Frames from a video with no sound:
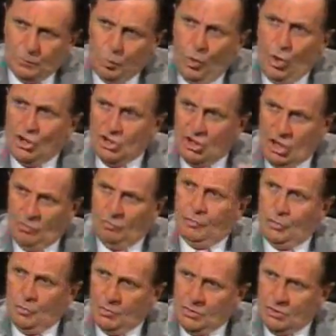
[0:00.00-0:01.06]
was
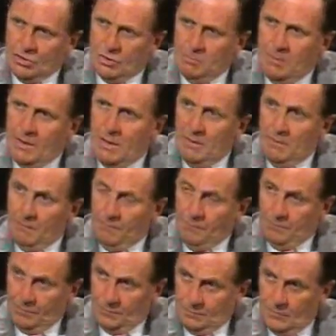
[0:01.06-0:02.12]
influenced by
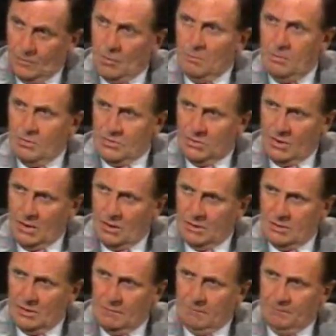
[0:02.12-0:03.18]
her
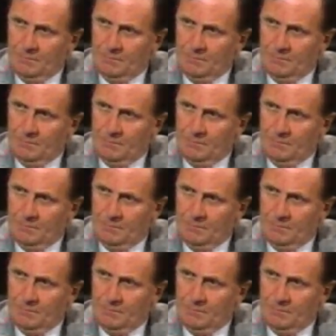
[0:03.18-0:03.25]
personality.